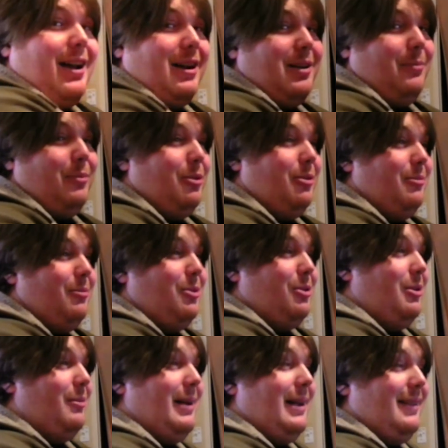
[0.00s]
We can talk
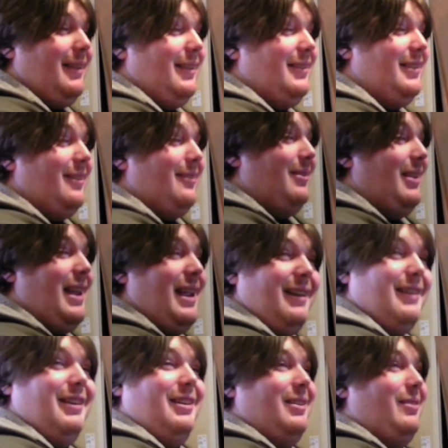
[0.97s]
more about this stuff
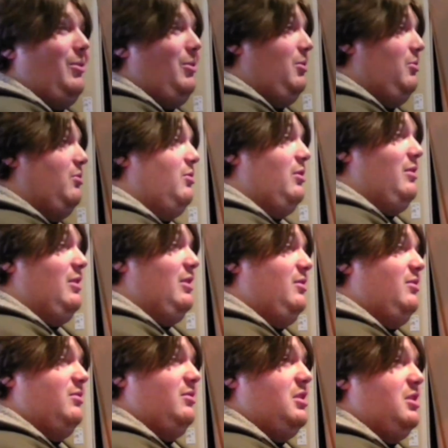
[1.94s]
later if you really
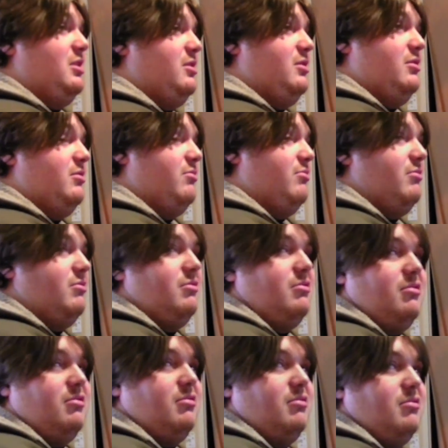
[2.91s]
want
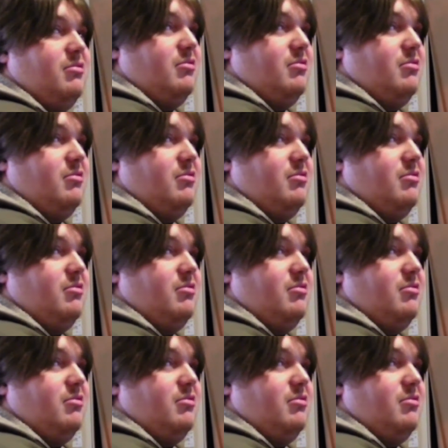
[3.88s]
to.